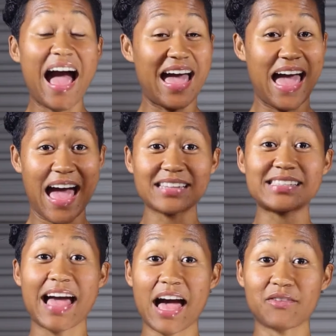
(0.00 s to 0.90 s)
I
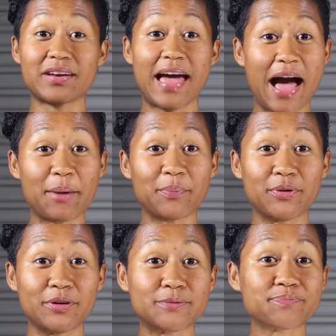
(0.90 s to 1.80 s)
had to have an
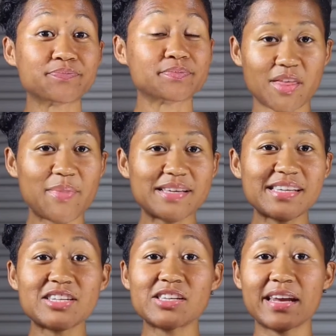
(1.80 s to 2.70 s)
apple. The
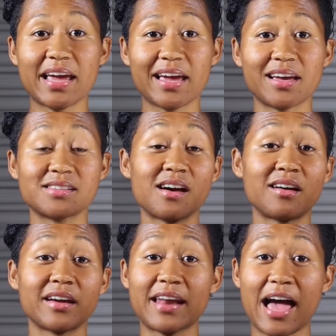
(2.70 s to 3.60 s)
message today is
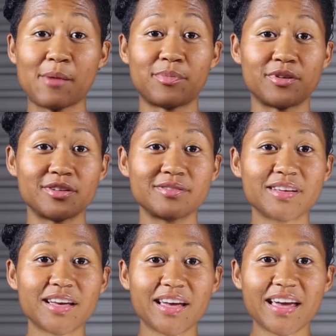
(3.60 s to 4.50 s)
hug an apple.
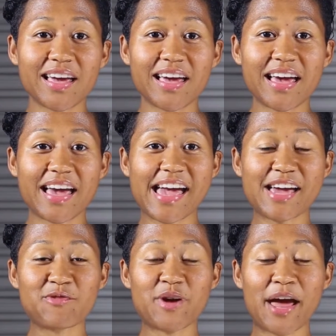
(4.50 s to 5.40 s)

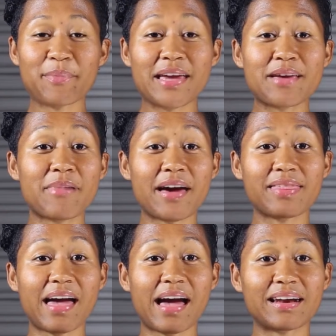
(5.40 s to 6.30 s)
And what I mean
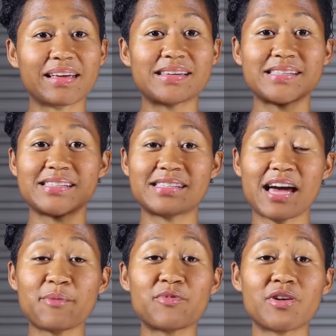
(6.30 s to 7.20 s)
by that is it's
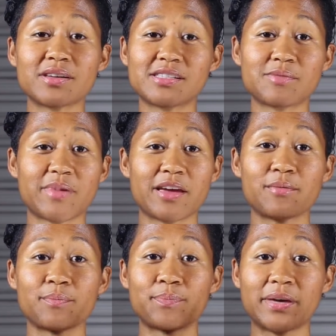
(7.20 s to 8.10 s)
time for us to
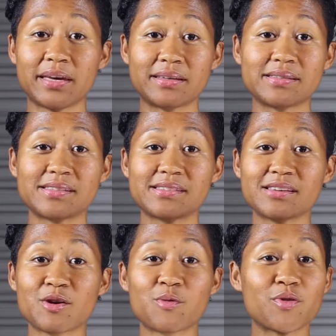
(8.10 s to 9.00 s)
make
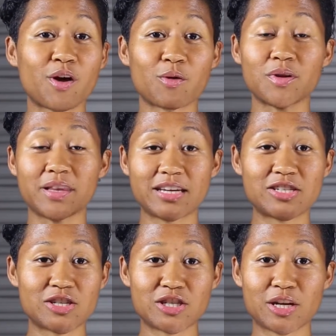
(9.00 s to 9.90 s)
peace with our
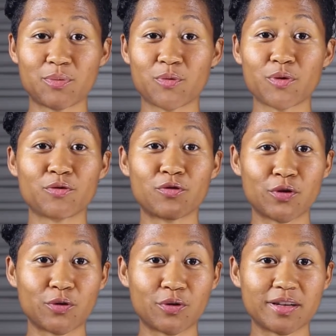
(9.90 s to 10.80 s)
relationship with
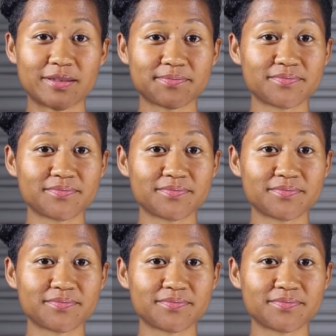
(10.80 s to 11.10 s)
food.